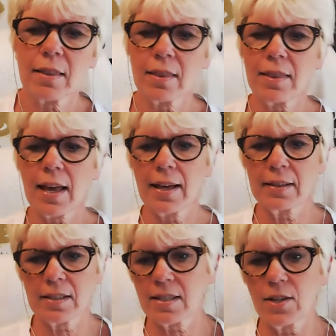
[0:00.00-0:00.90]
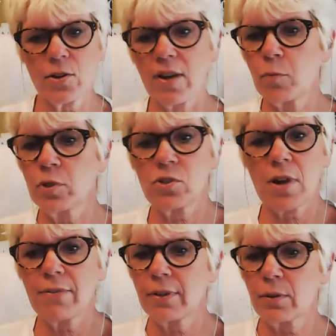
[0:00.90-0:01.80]
that, say you have more
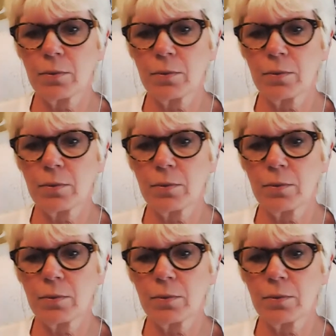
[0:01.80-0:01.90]
traffic